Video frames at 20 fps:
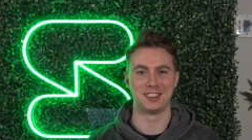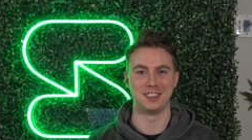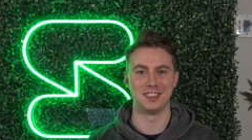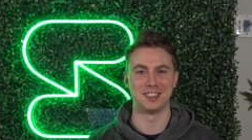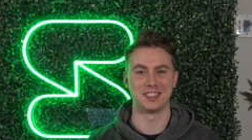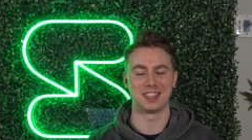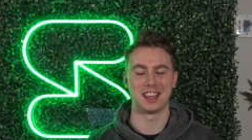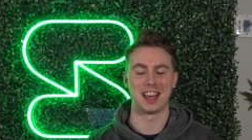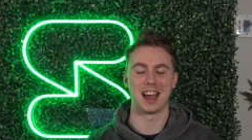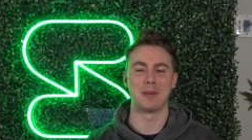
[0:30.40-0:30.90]

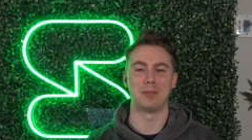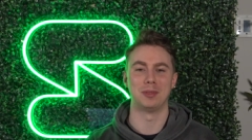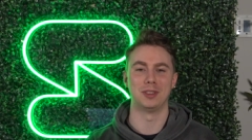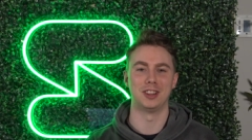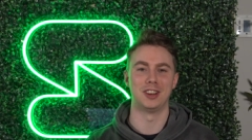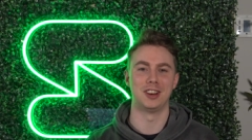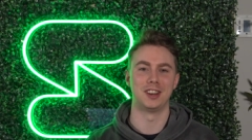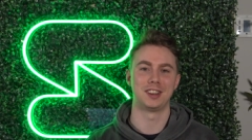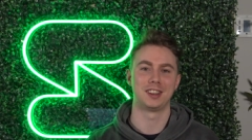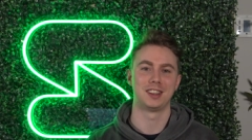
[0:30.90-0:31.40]
use the app a
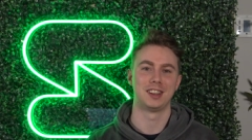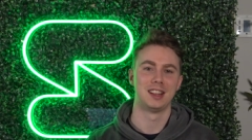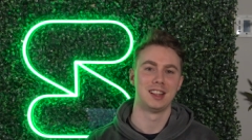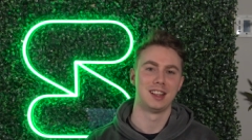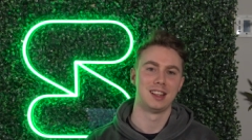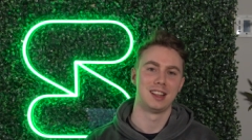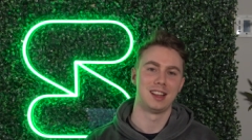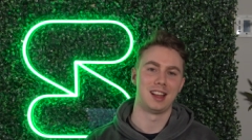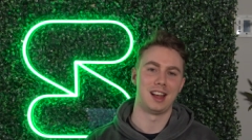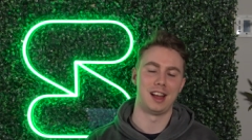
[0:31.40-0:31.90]
lot.
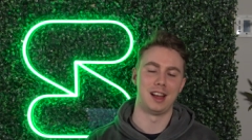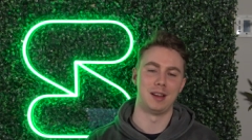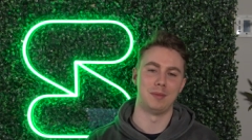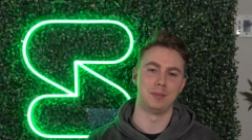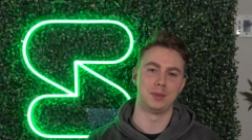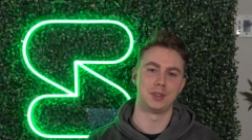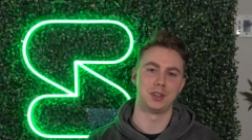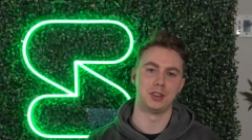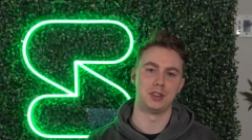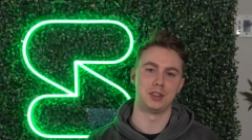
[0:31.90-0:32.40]
Um,
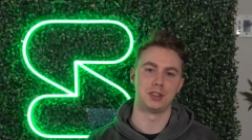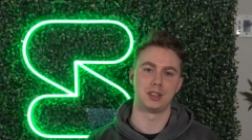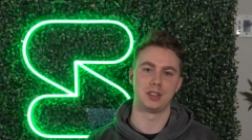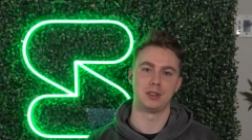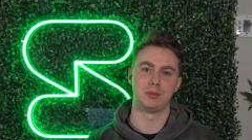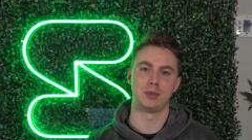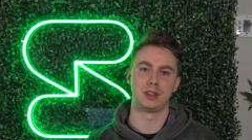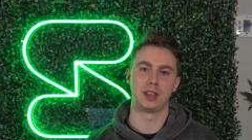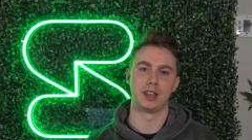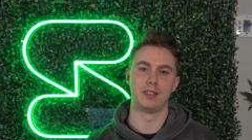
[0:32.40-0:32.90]
so
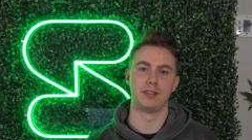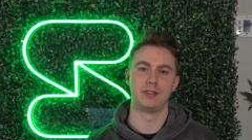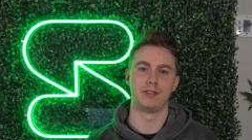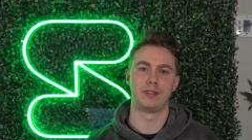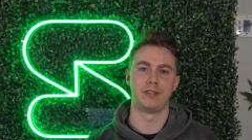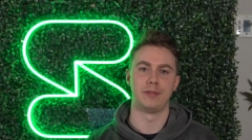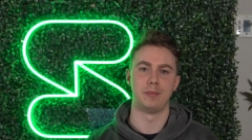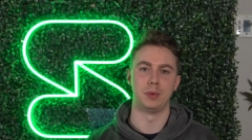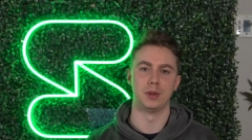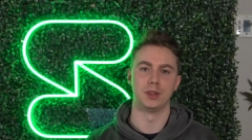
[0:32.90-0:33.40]
usually we give
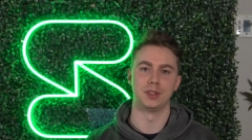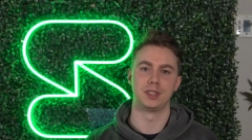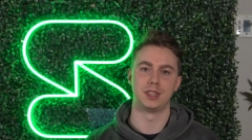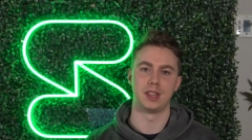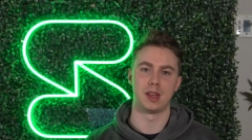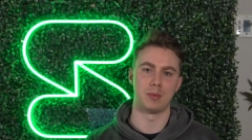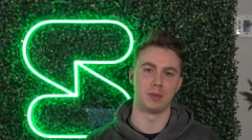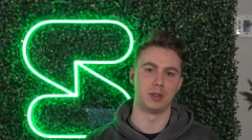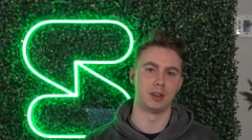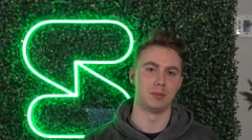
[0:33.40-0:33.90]
builds to
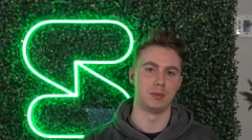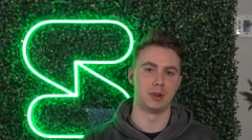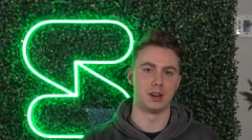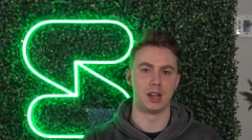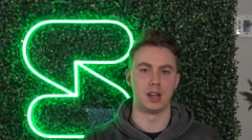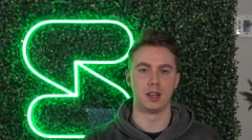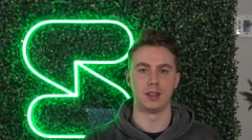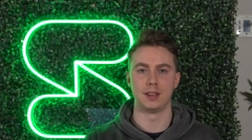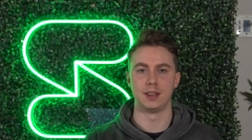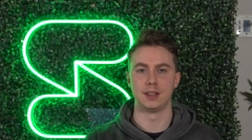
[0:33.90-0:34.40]
them a little bit
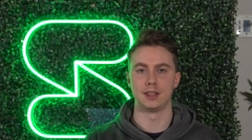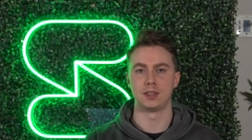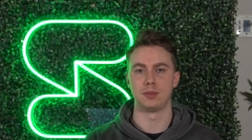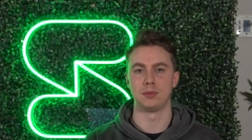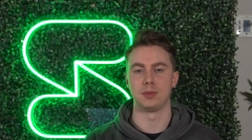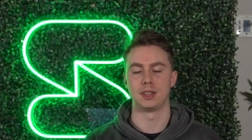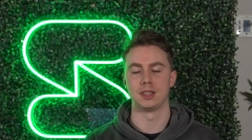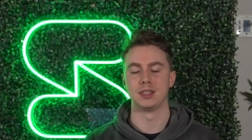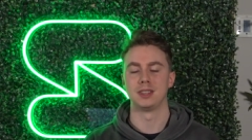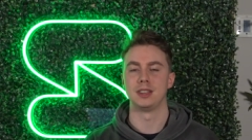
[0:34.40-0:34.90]
earlier so
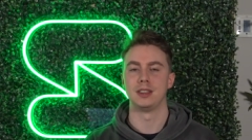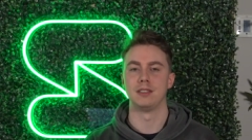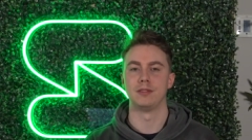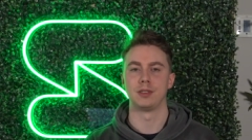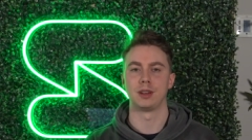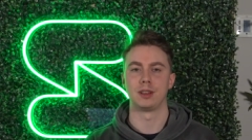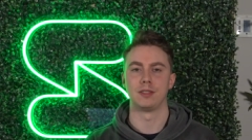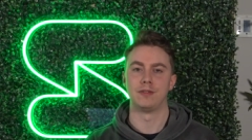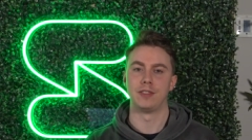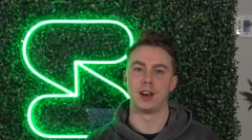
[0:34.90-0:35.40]
we can see if
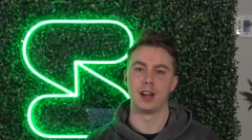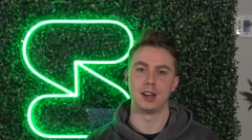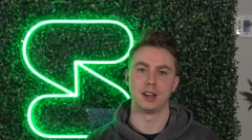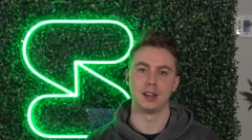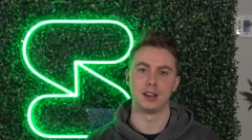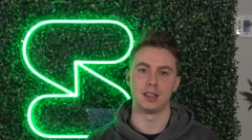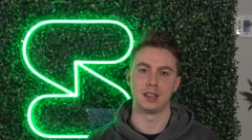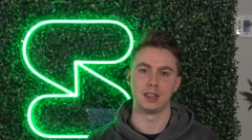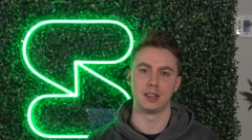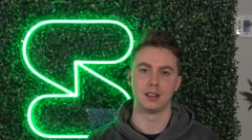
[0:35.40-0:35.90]
we can find
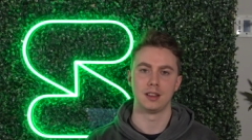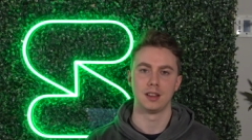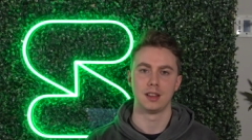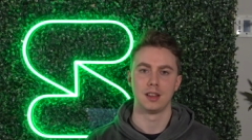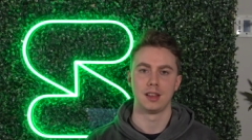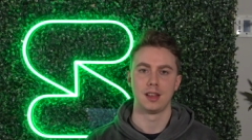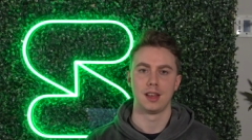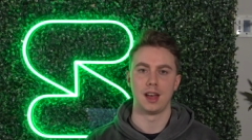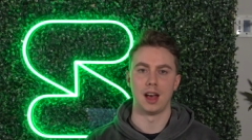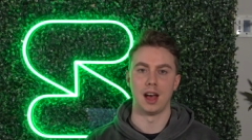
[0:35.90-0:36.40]
any
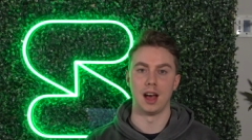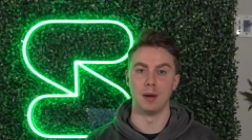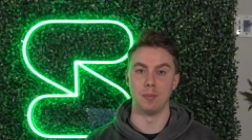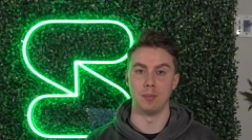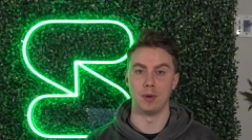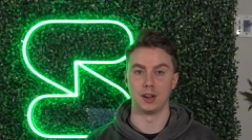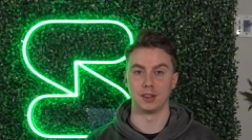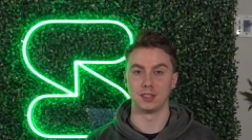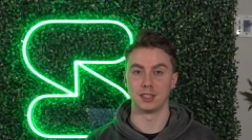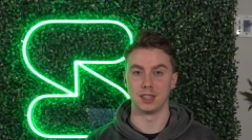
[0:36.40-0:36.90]
uh,
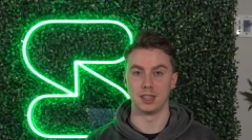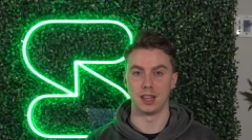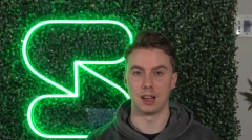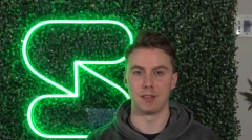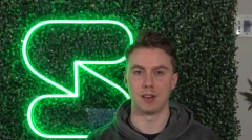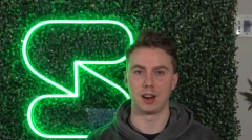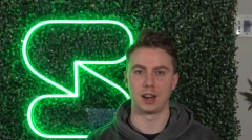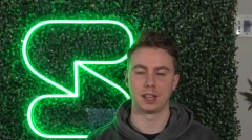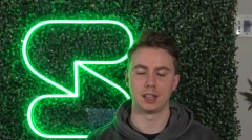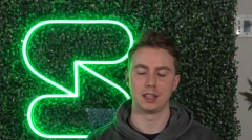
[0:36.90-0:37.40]
bugs that they're
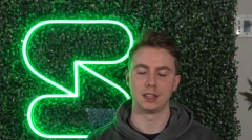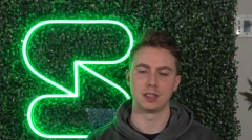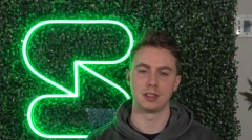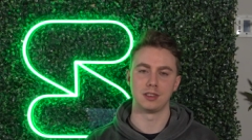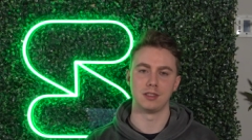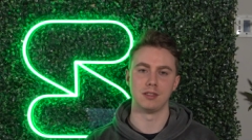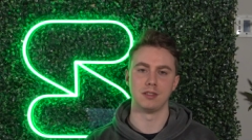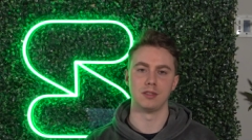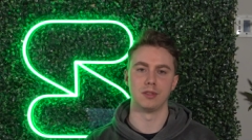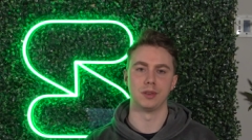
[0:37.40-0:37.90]
running
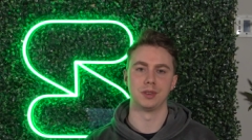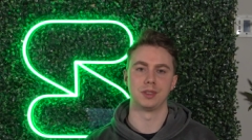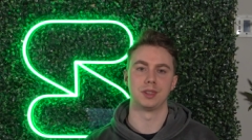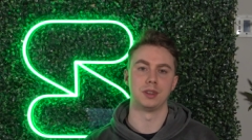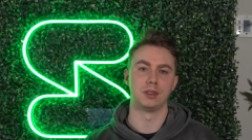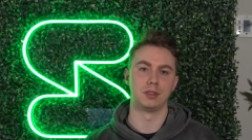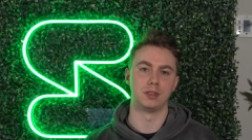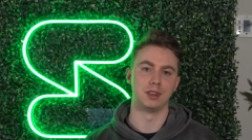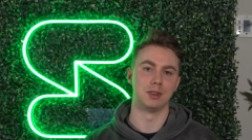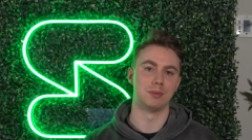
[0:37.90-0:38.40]
into.
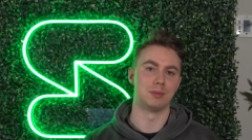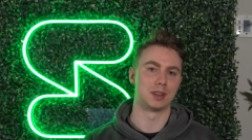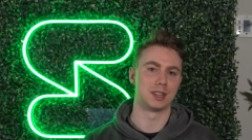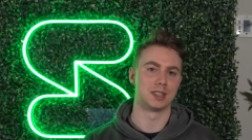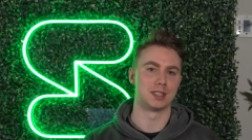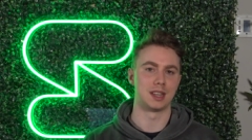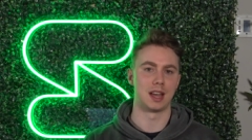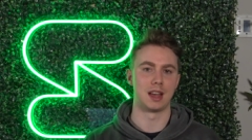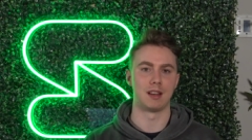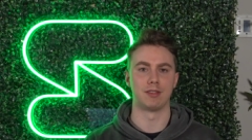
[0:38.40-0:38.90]
Also good
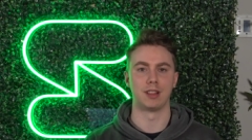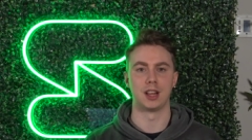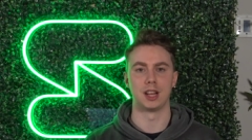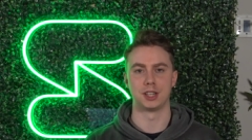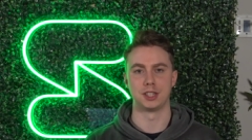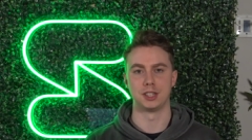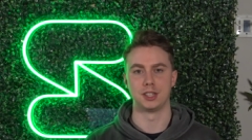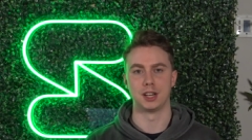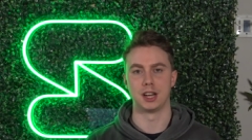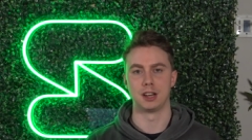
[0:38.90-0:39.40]
because they have
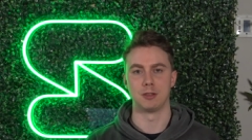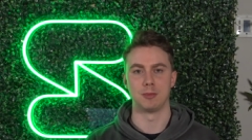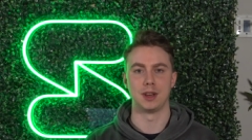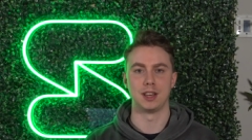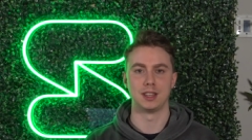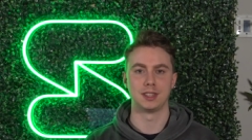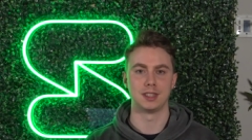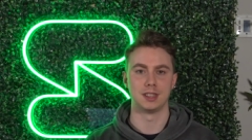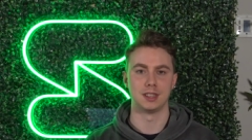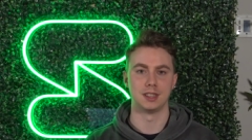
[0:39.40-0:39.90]
larger
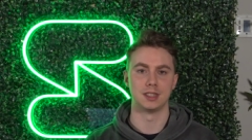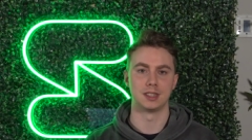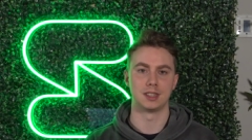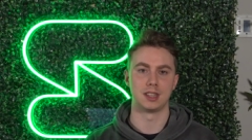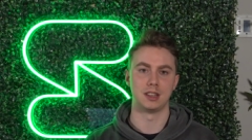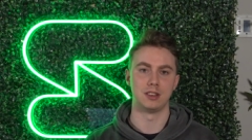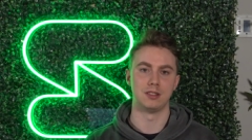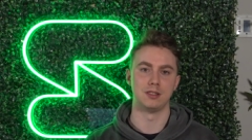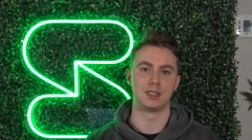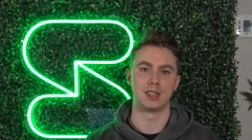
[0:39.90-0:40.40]
databases, they
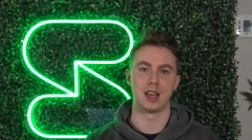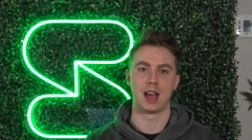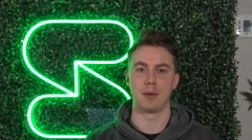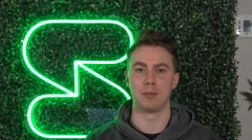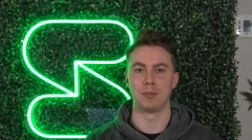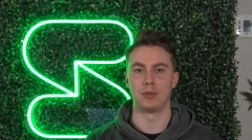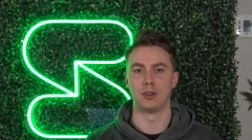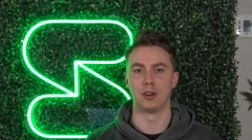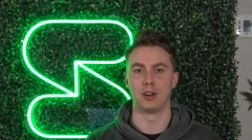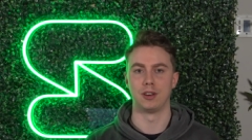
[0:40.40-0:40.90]
use the
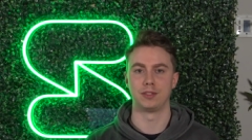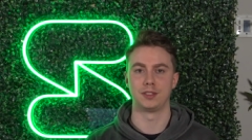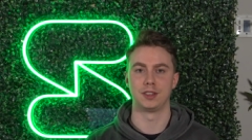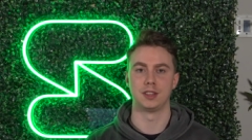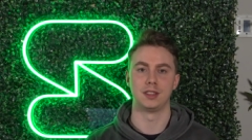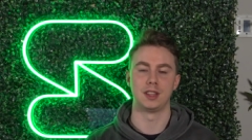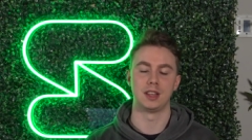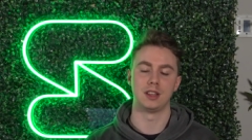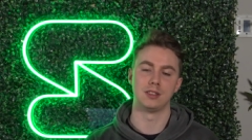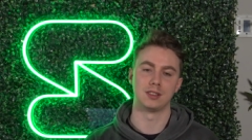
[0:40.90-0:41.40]
app more
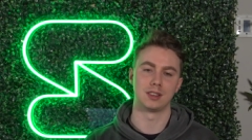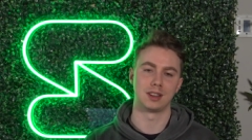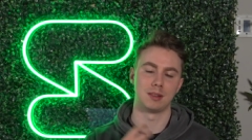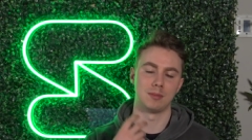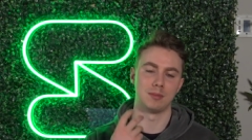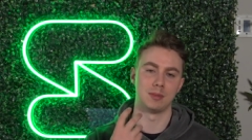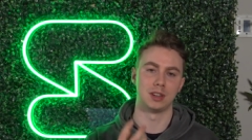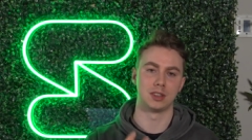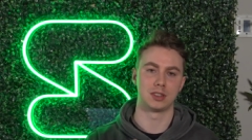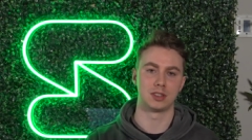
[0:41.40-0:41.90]
often, they're using
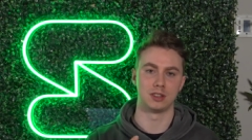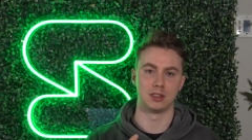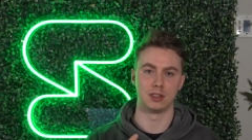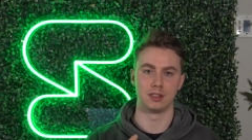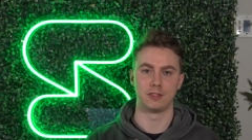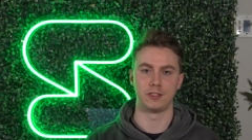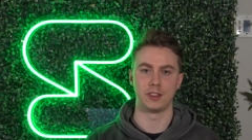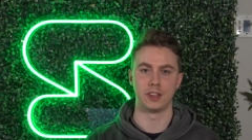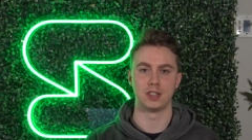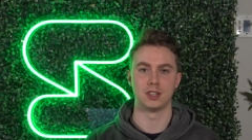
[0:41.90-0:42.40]

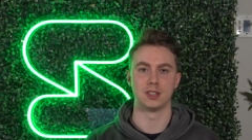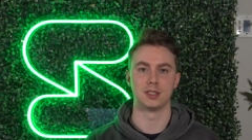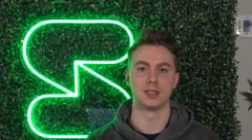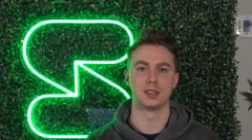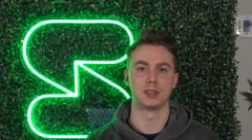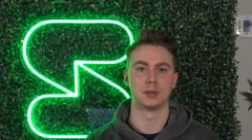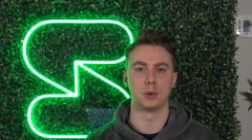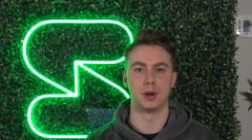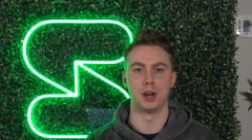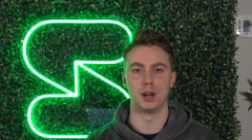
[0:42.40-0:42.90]
administrative features
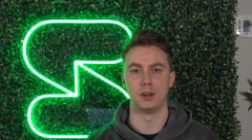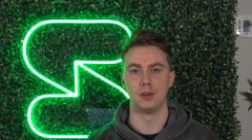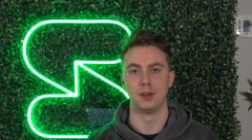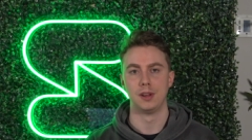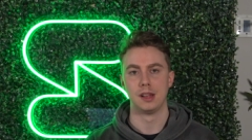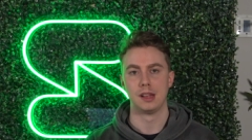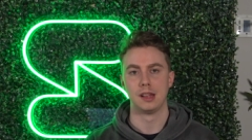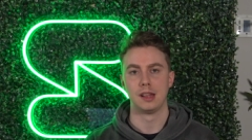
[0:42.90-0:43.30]
as well